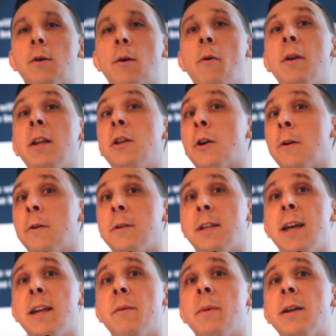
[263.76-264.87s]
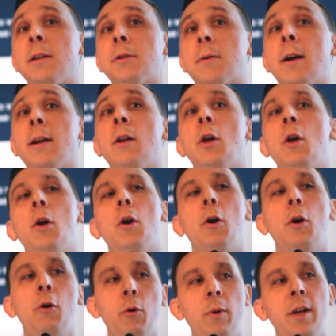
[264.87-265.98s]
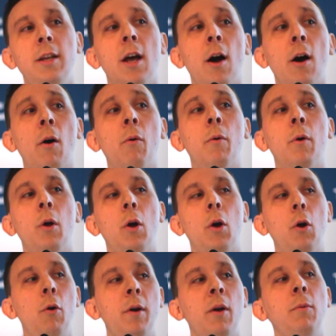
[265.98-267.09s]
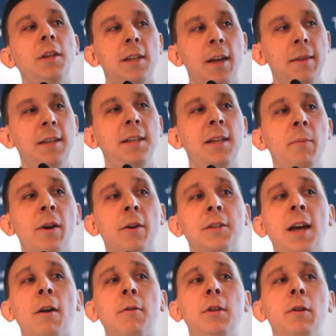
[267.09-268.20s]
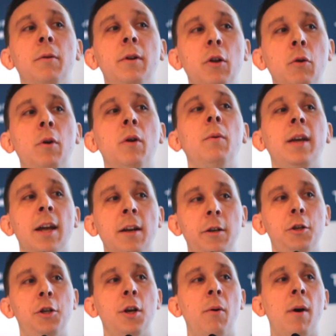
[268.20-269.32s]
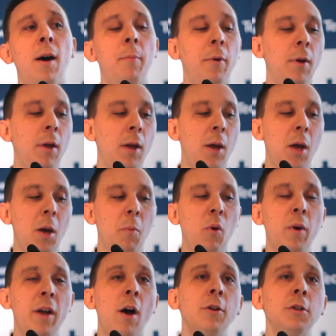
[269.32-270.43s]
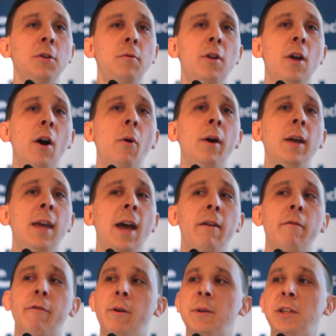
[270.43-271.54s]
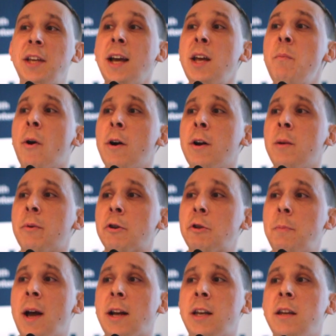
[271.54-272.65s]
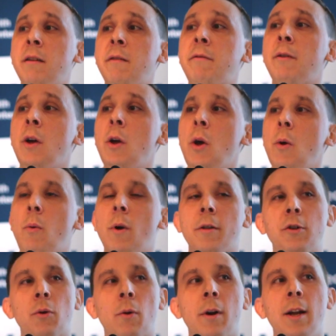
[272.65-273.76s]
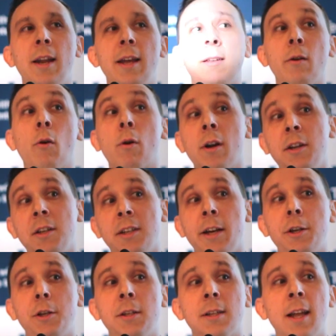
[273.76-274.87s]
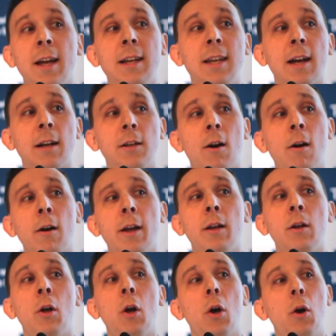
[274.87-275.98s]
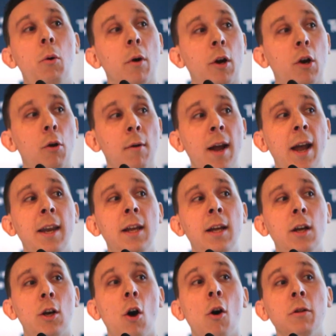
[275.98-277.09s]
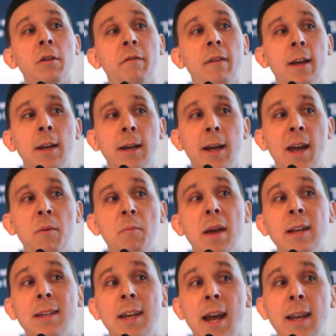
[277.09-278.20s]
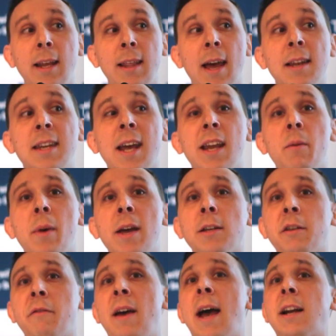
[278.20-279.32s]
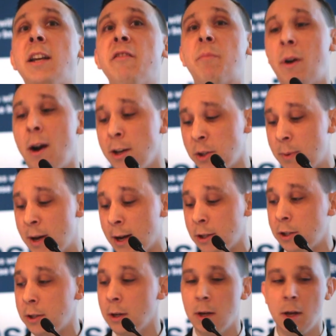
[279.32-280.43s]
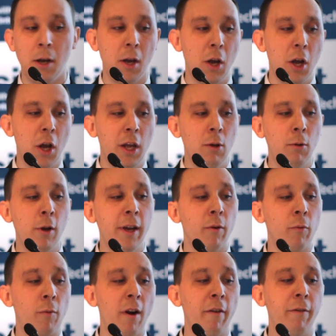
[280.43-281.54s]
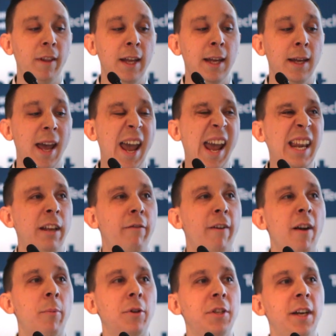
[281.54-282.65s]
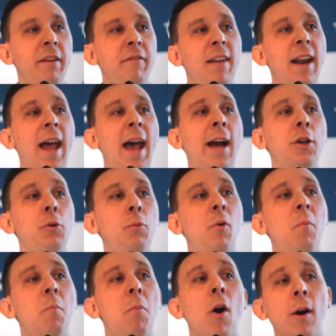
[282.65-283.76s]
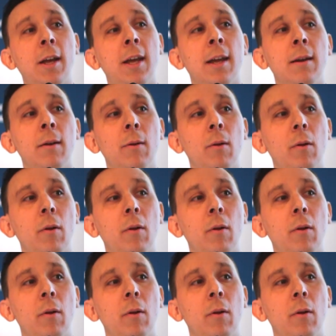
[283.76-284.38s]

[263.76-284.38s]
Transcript: your own internal database, right? Who do we know? Who can we send these emails out to? And who can we get to show up? But we also know, again, from a second party perspective, where there's organizations like TechTarget who are creating, cultivating, and maintaining that database of active prospects, you look at roughly 85% of that actual market